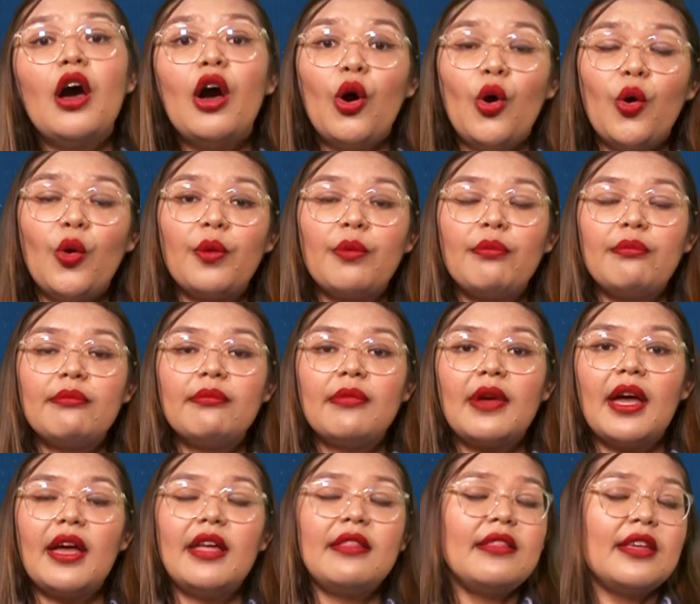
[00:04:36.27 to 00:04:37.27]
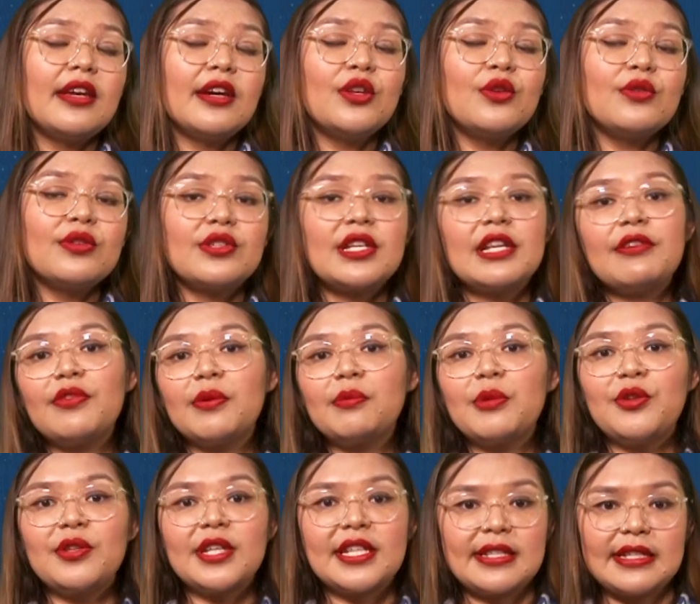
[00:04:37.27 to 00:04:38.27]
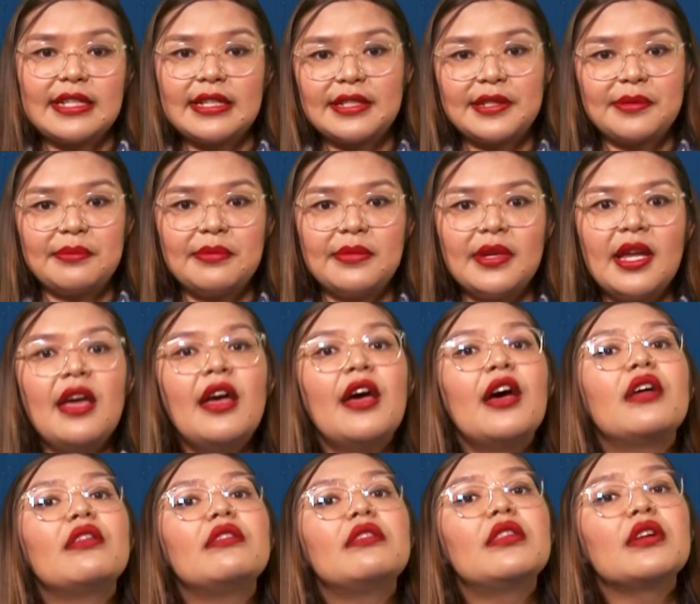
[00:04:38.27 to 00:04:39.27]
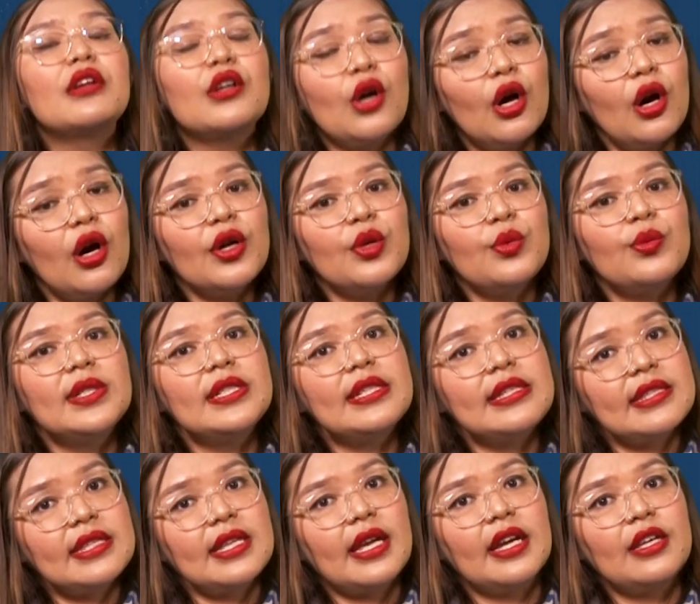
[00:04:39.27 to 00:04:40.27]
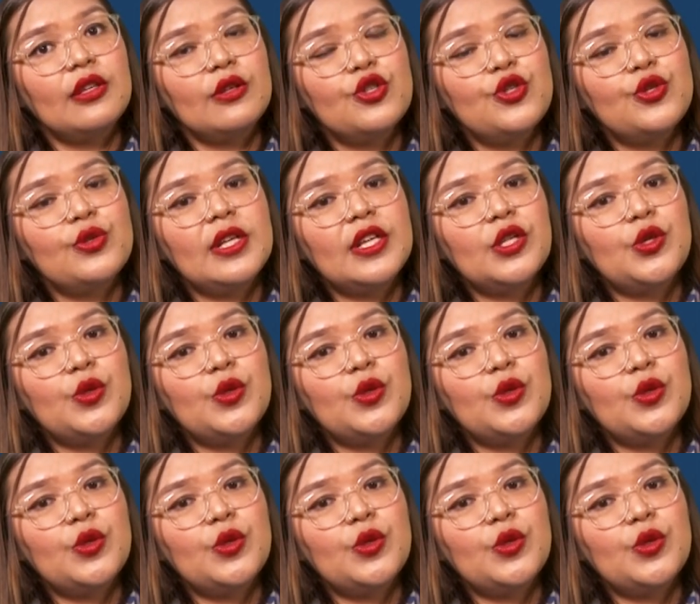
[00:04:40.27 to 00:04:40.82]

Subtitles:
Oh, and they are usually from the United Kingdom. The court will decide on July